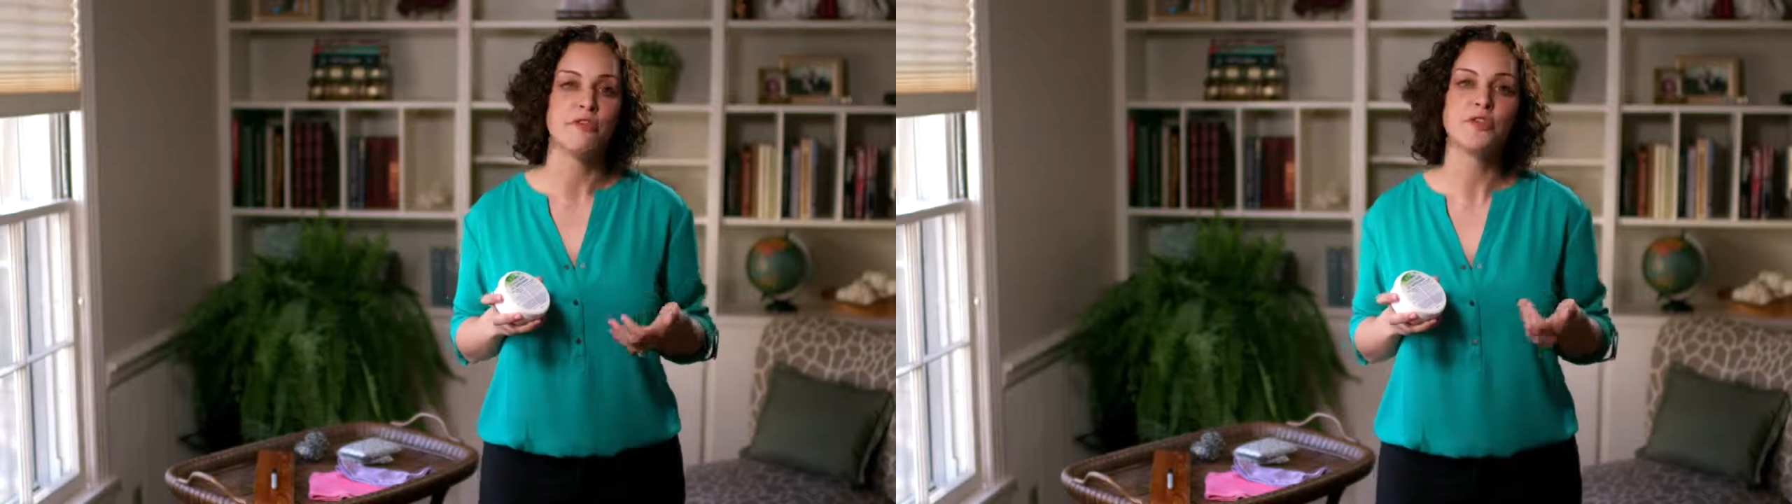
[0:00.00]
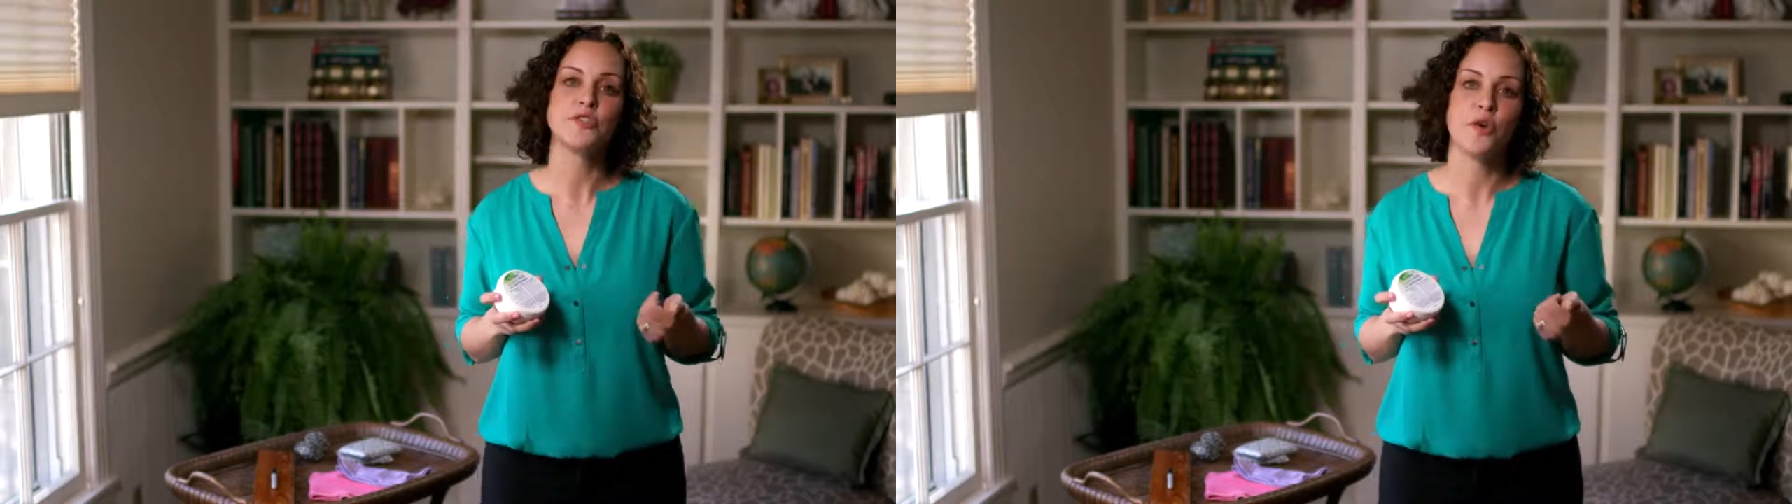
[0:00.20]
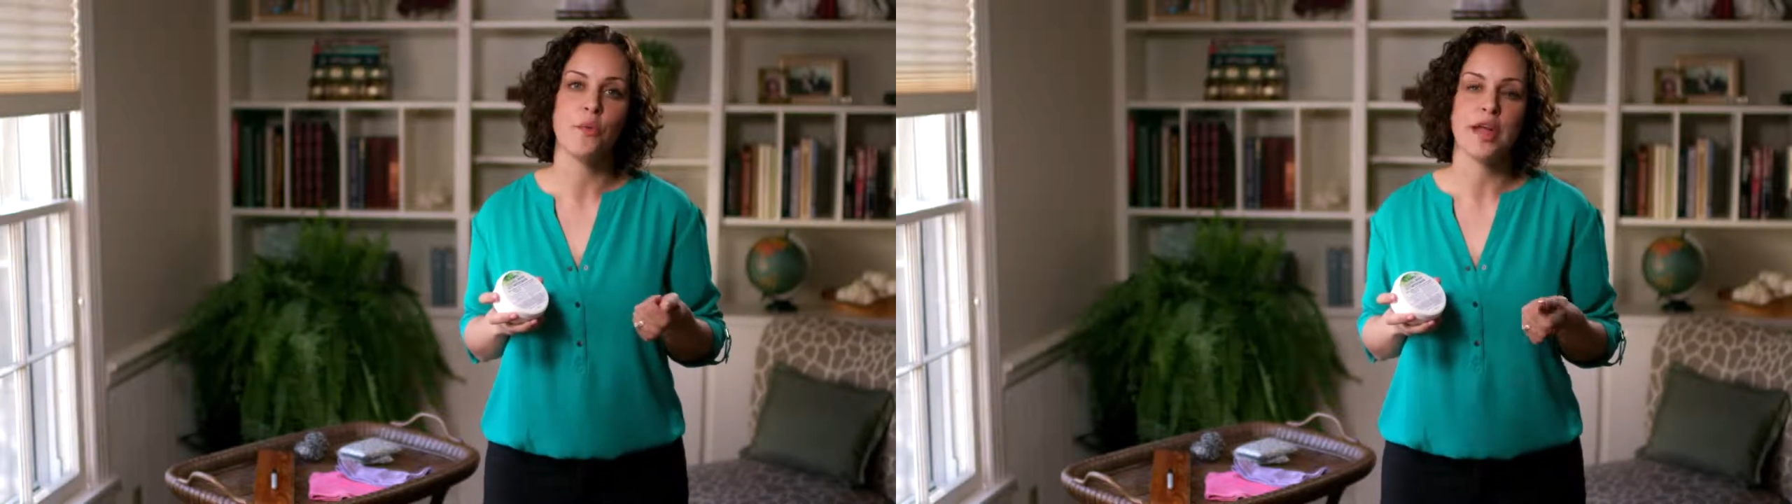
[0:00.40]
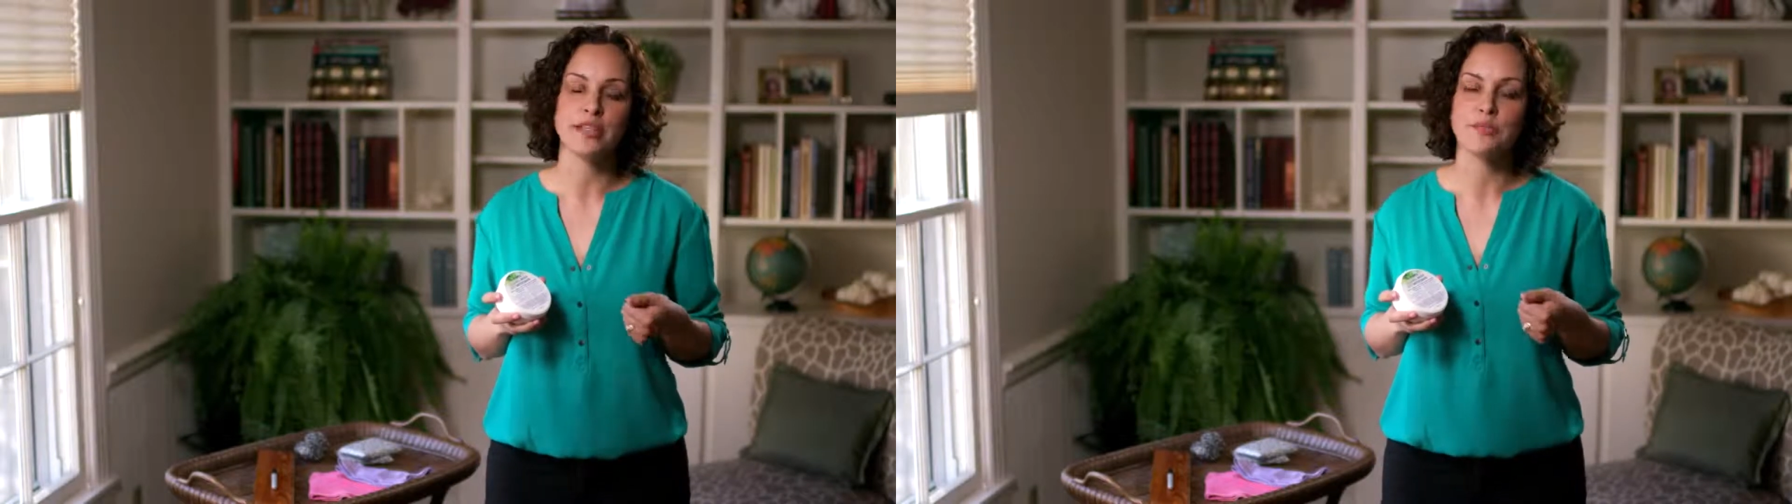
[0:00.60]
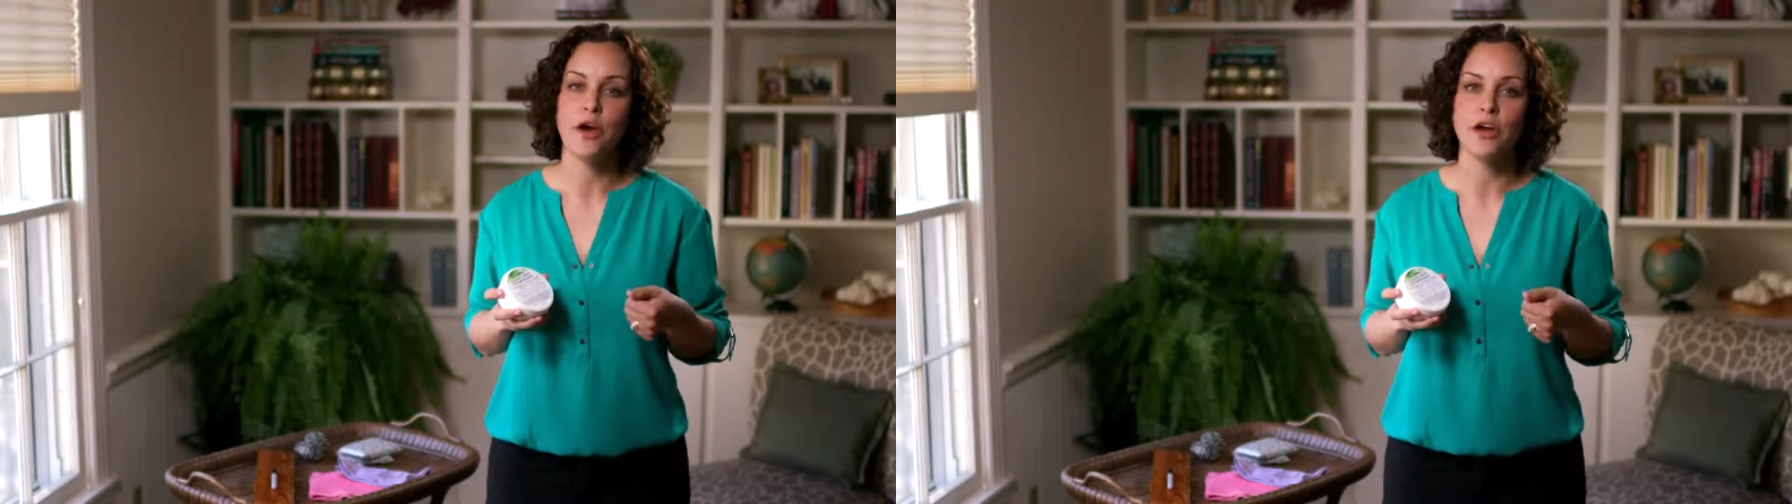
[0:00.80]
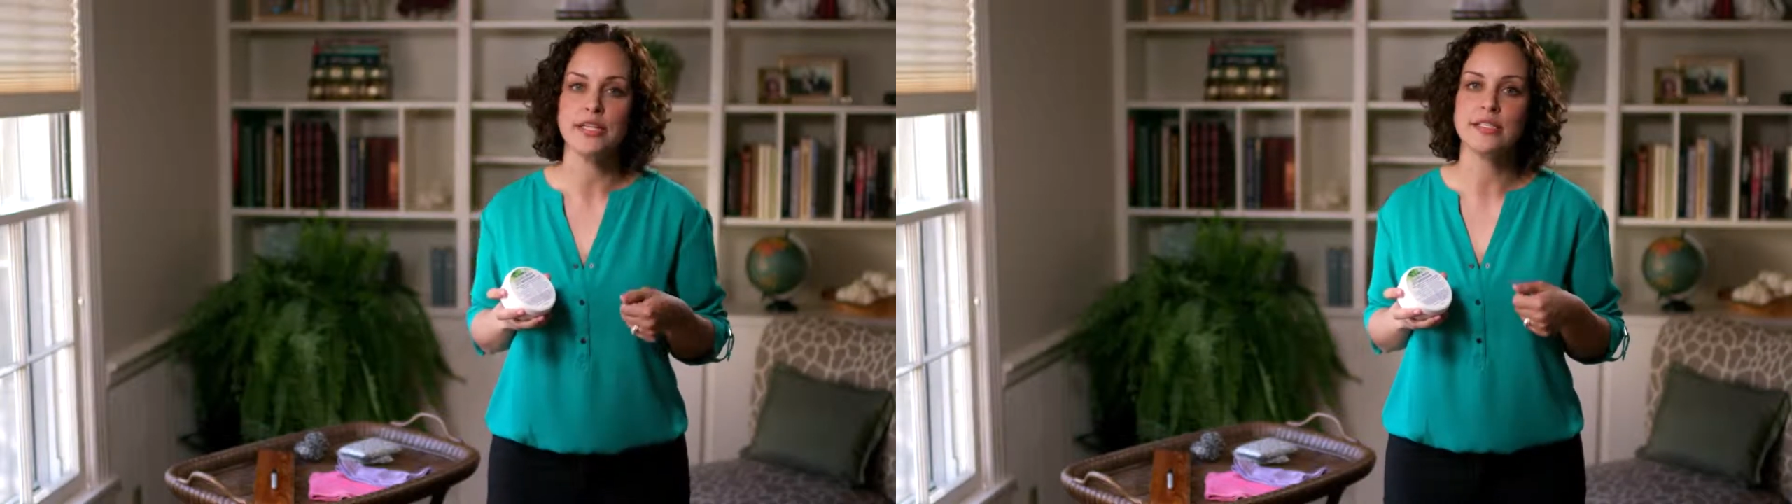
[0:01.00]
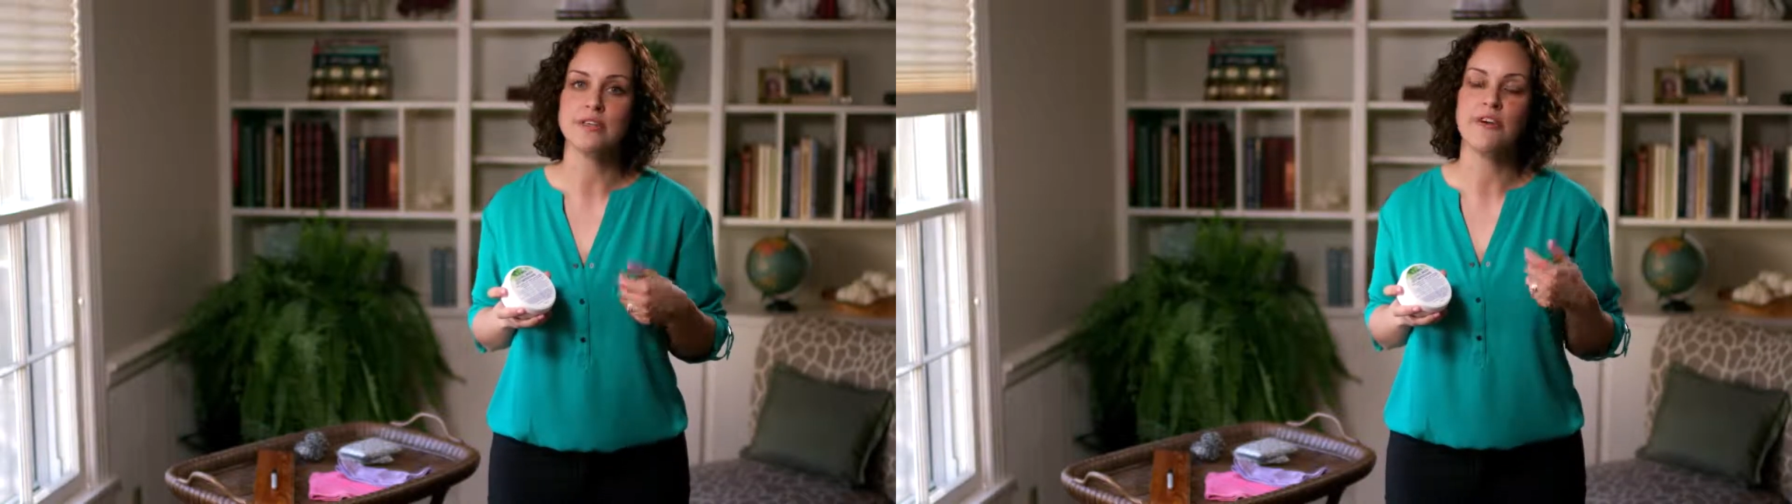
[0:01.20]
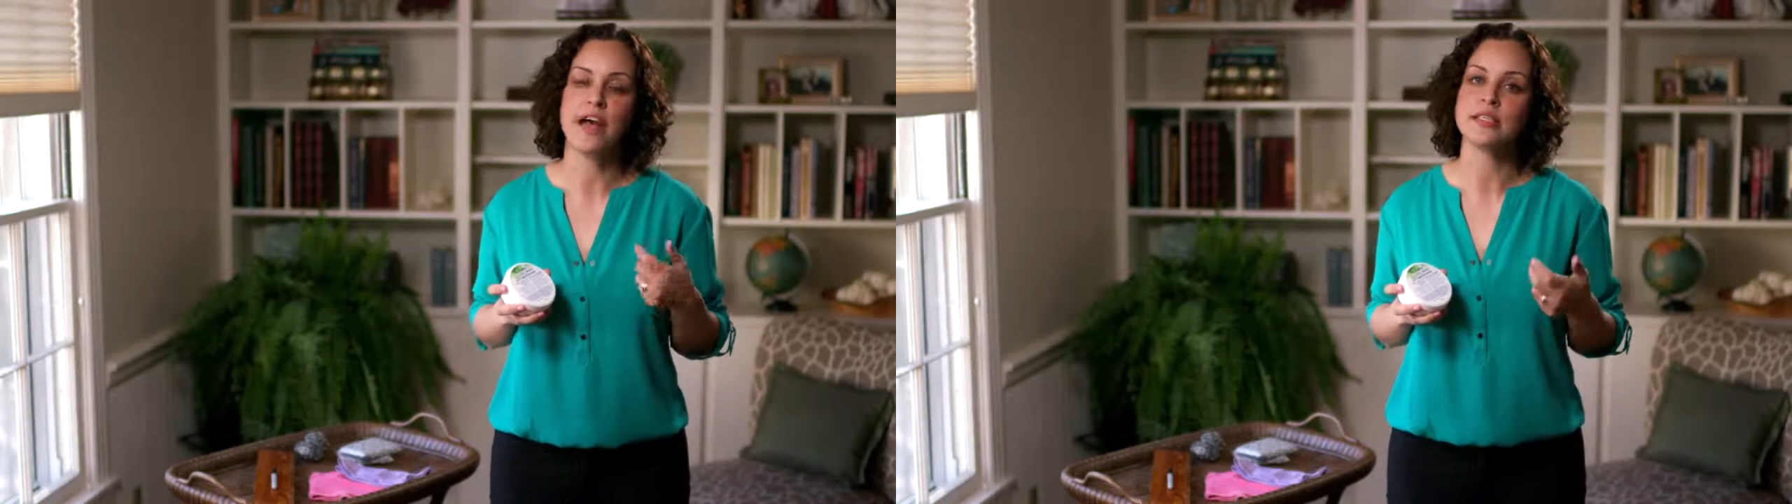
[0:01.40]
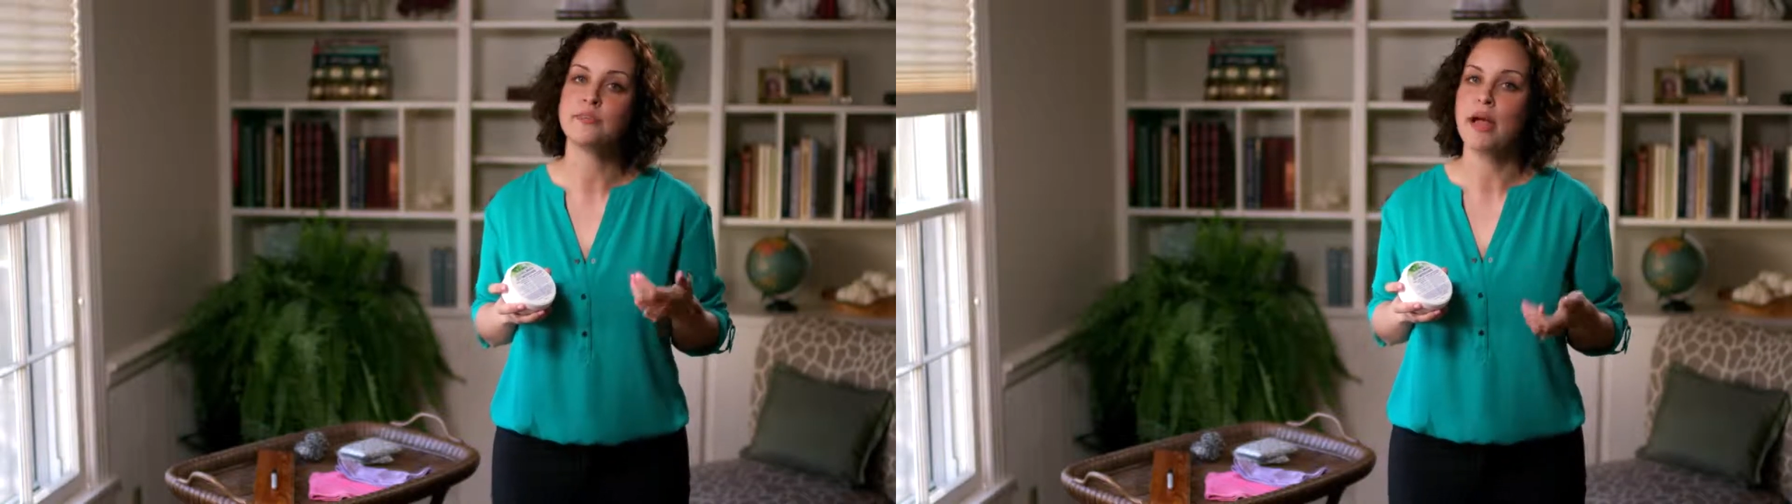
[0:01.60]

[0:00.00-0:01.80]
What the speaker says: first Norwex parties to find